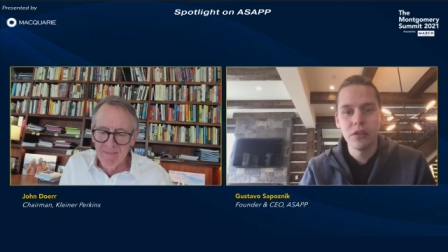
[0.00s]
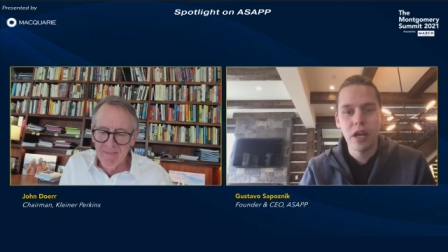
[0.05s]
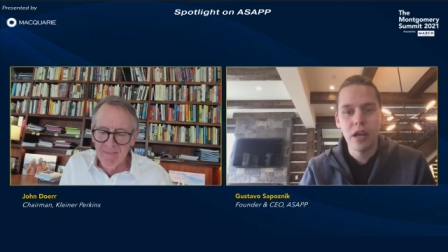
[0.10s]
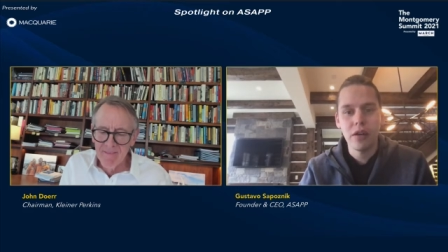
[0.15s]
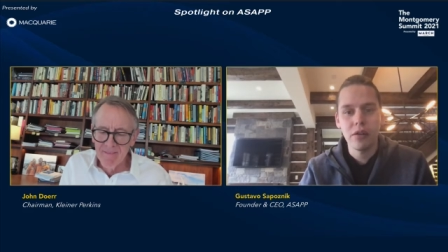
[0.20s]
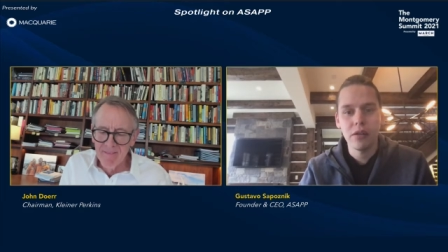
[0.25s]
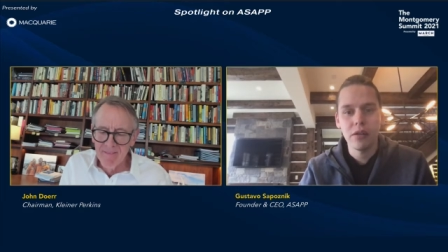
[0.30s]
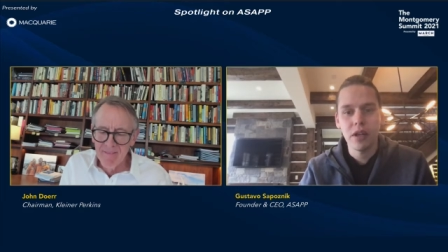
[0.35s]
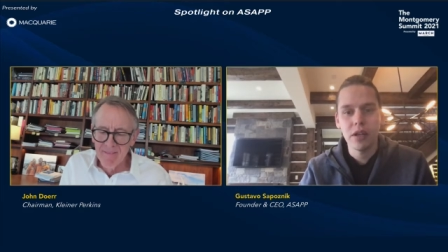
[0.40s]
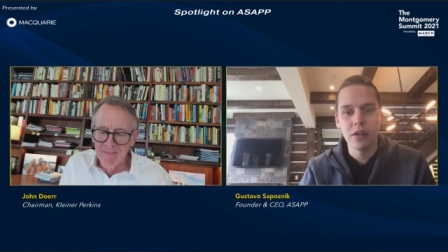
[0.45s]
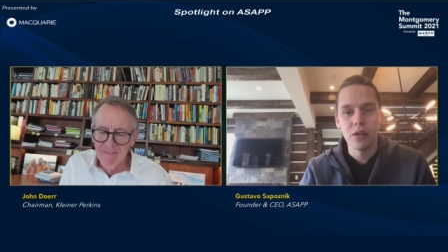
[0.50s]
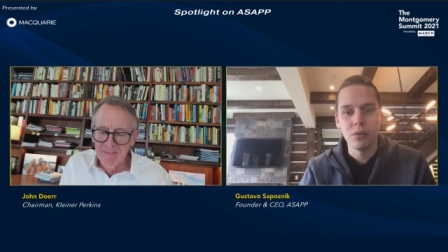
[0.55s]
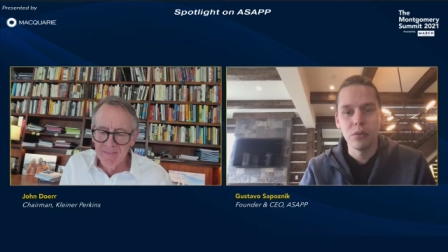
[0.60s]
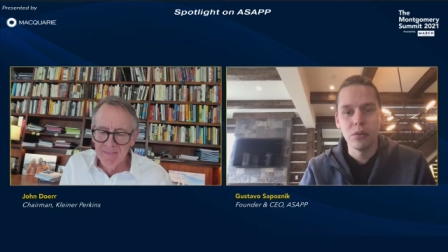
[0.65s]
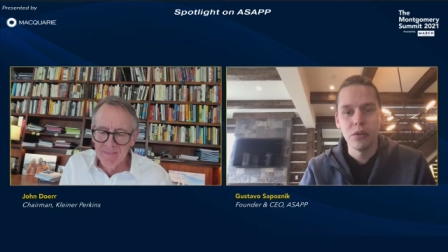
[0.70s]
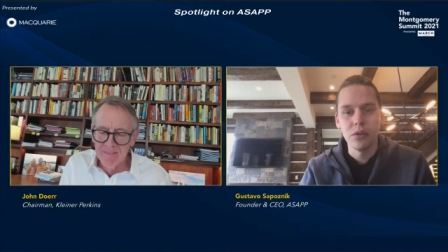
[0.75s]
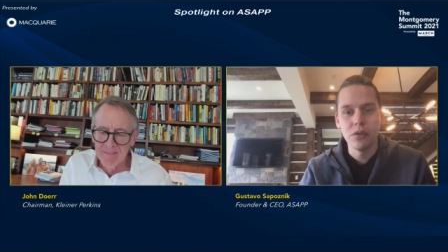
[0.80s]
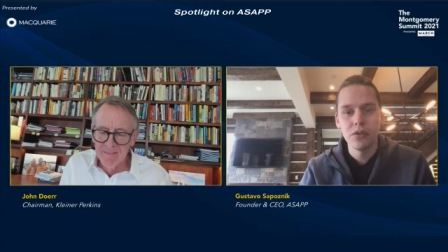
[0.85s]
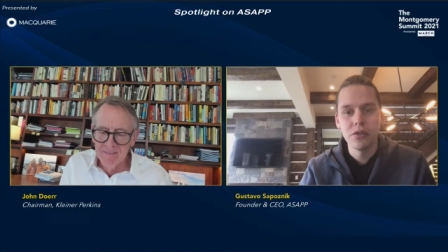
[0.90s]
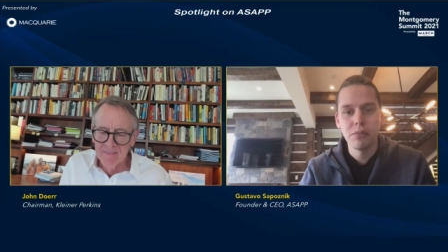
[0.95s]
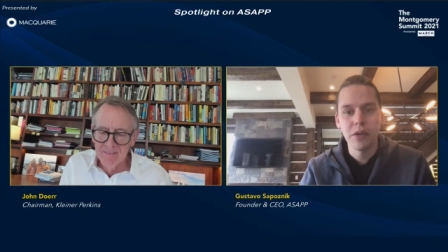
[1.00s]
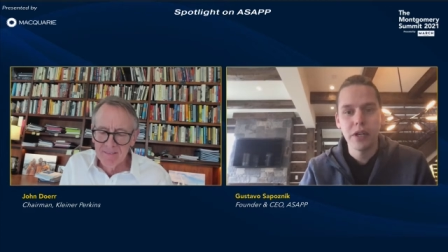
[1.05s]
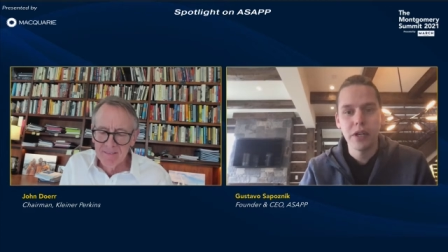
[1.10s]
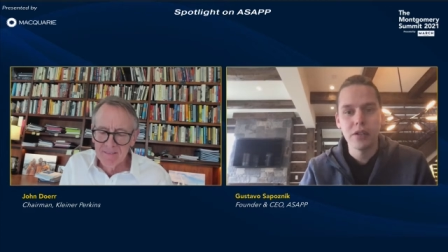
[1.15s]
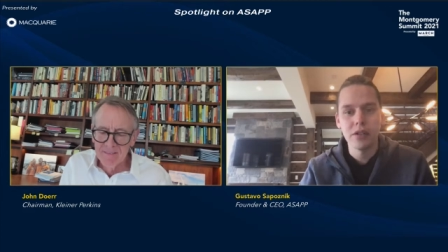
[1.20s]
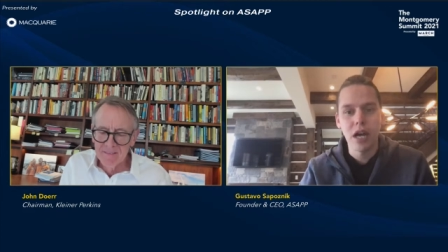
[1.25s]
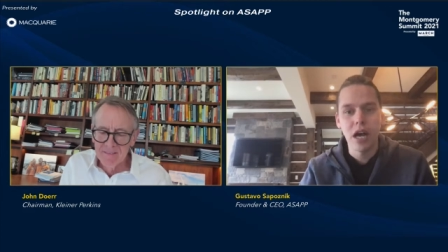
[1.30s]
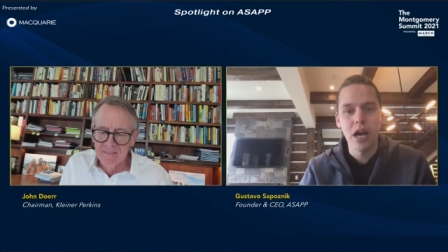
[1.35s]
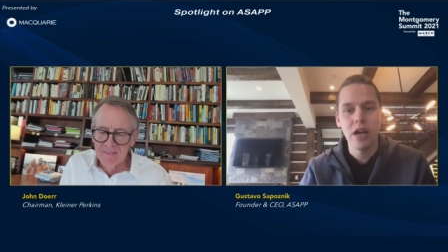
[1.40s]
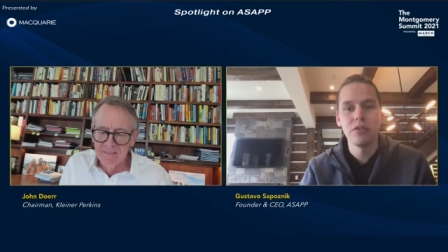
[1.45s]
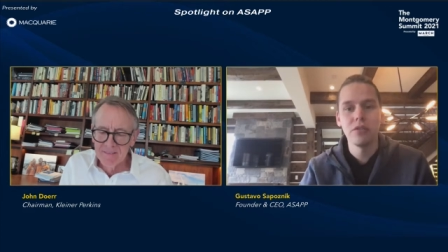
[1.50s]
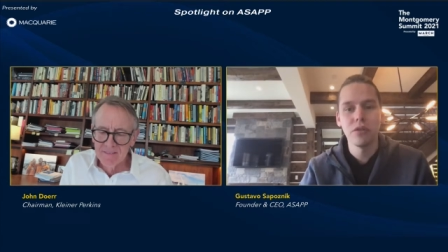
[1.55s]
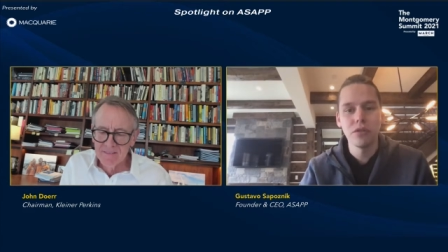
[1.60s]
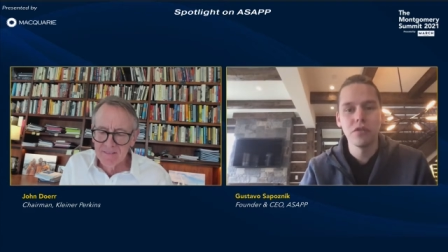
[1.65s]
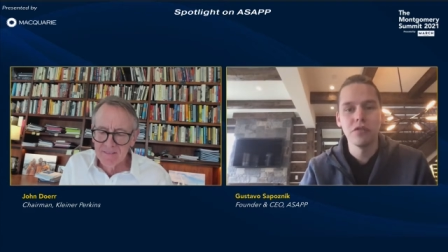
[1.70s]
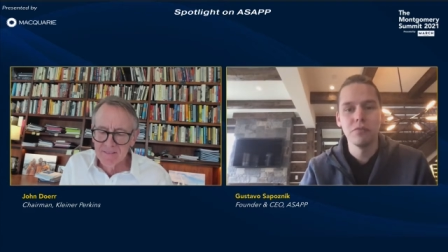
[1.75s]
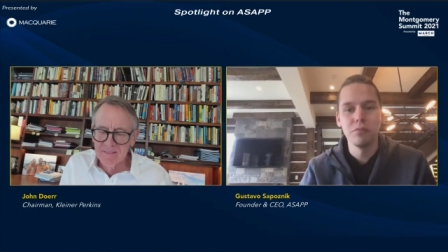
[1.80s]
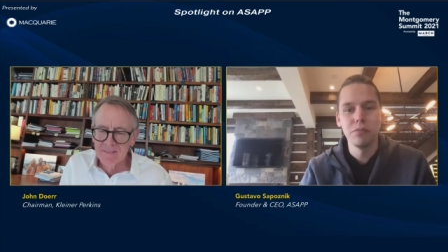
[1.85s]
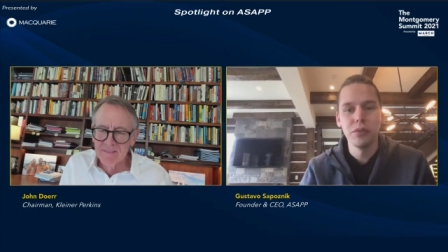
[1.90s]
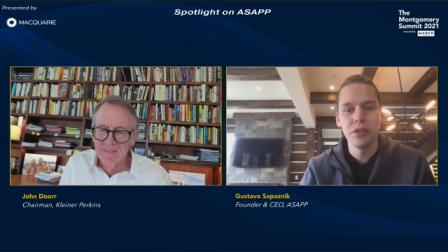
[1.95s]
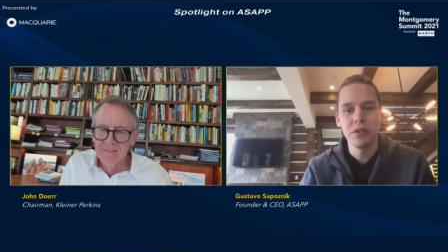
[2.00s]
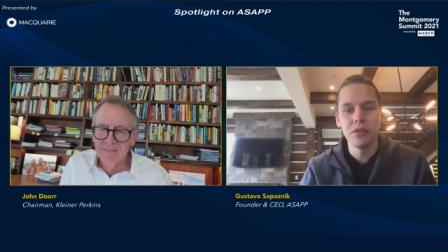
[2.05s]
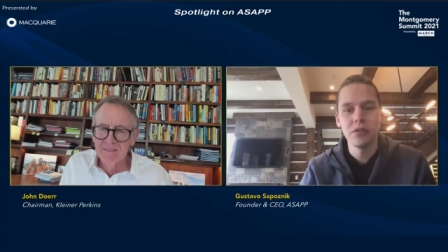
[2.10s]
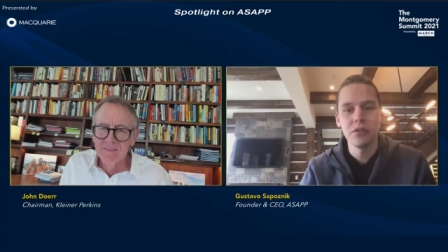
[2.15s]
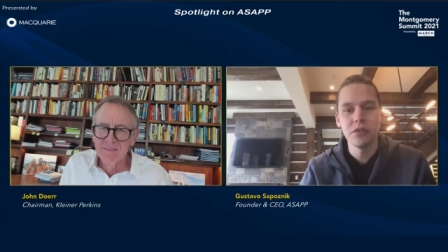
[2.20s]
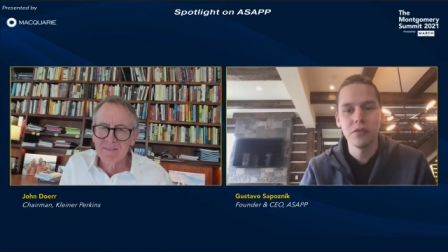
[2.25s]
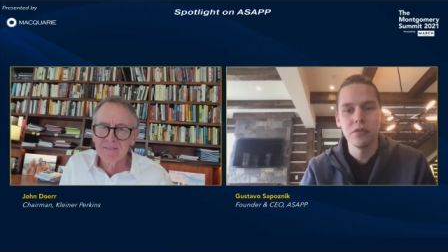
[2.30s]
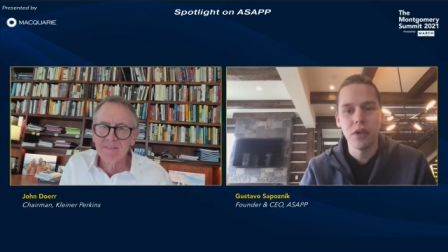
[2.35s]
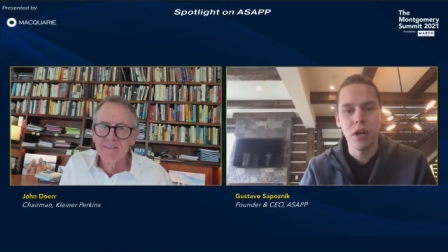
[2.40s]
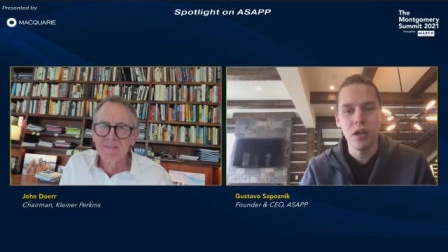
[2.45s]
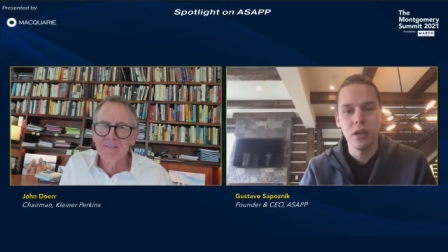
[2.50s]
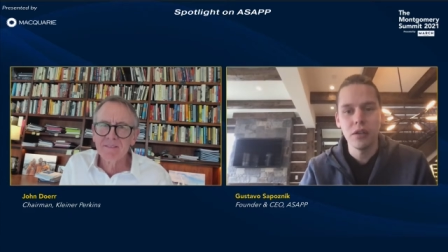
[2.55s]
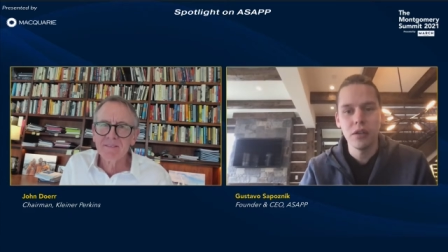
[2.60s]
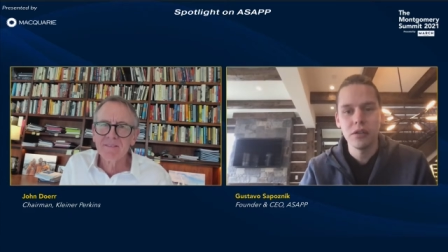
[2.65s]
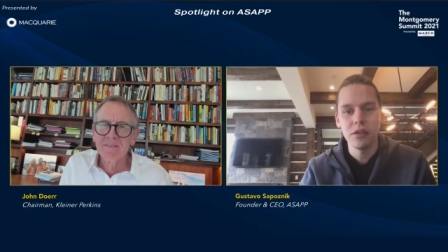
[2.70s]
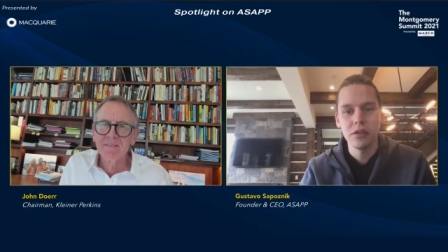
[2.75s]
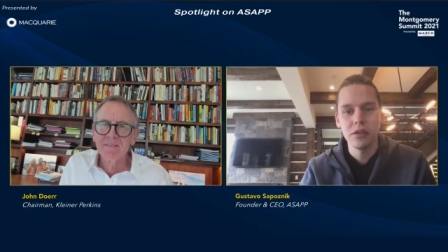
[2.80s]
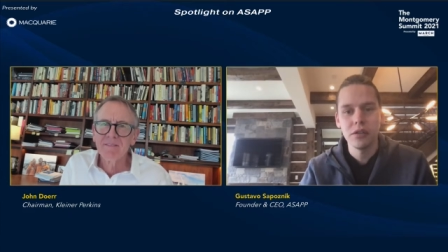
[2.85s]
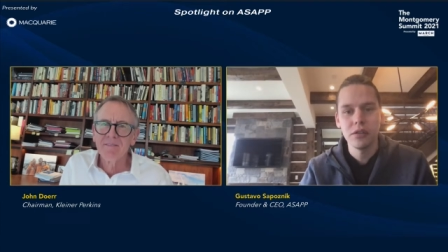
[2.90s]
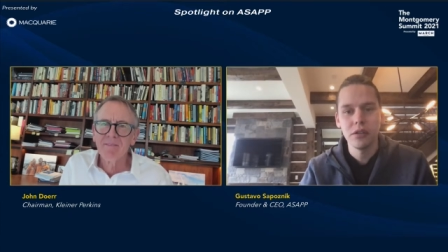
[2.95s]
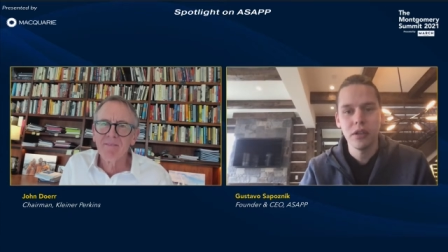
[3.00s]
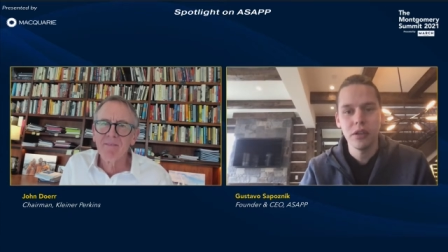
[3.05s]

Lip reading: out that the world spends hundreds of billions of dollars